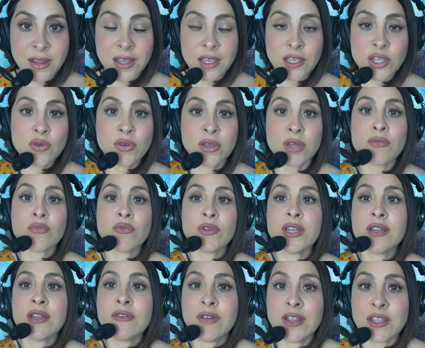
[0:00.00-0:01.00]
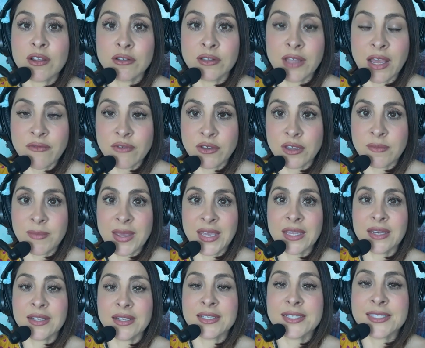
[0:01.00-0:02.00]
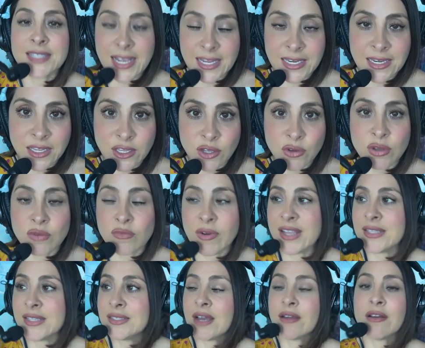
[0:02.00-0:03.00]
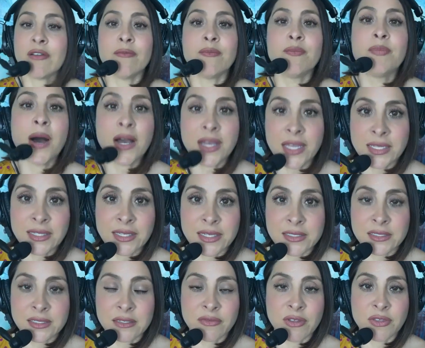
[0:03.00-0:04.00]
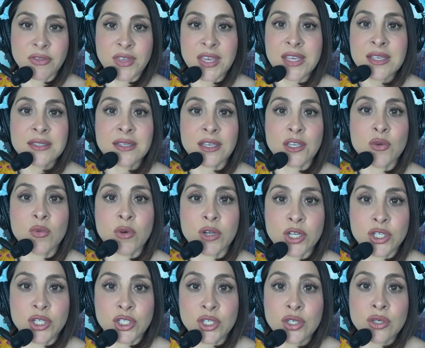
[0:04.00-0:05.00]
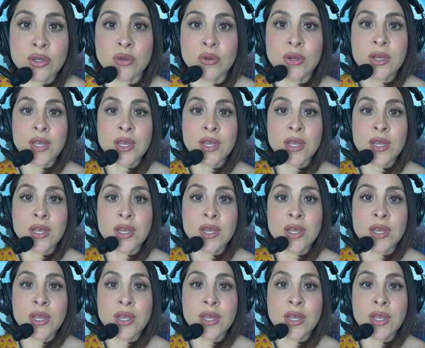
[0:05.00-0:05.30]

You can reinvent your life. You can make it exciting. You can write down a bucket list of the things that you want to do.